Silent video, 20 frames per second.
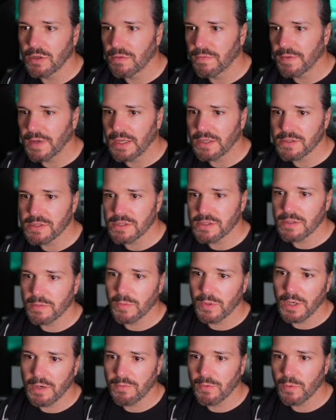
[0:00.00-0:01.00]
file system or
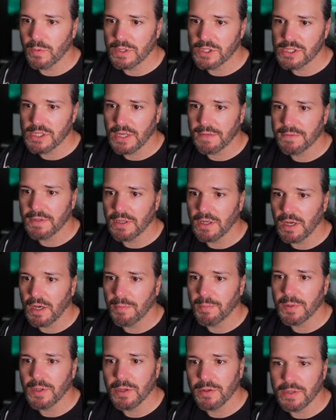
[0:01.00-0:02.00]
whatever, we just have to
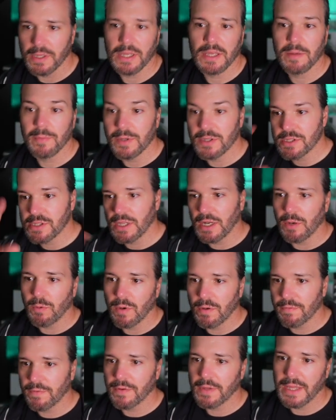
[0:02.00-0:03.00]
upload the image that I
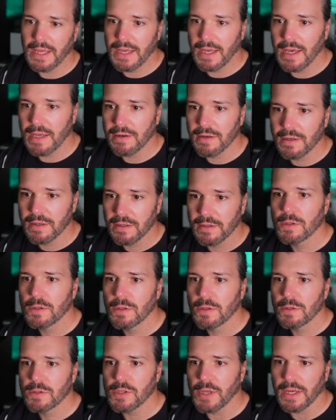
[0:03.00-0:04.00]
want for that header.
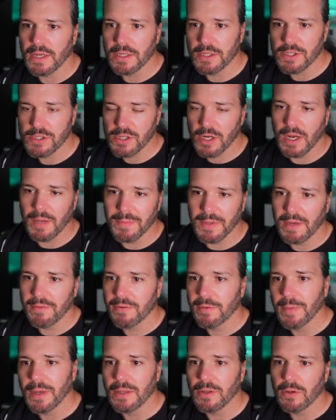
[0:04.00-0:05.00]
So I can just grab that
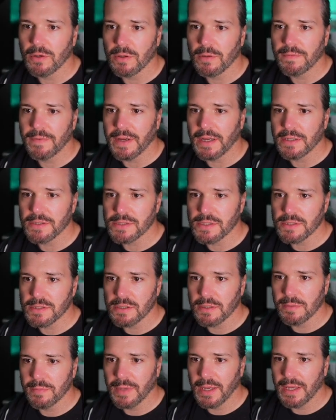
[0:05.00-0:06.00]
from my local file
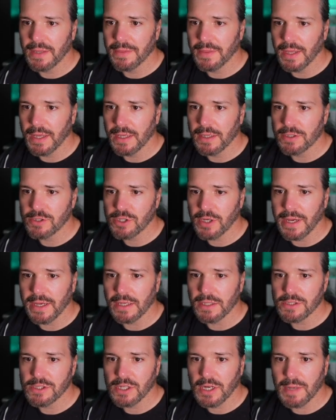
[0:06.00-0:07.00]
system and then drag
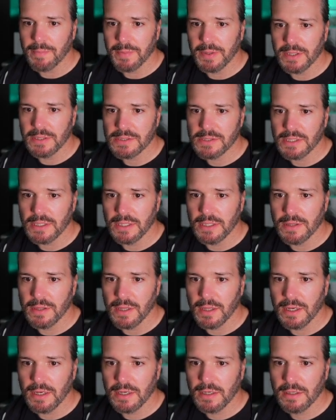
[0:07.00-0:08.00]
and drop it in
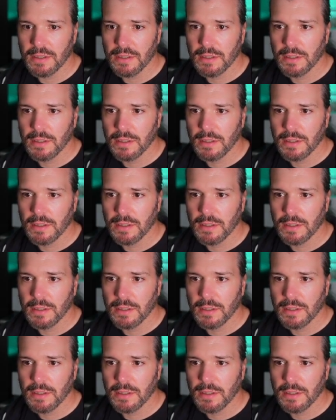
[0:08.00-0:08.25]
there.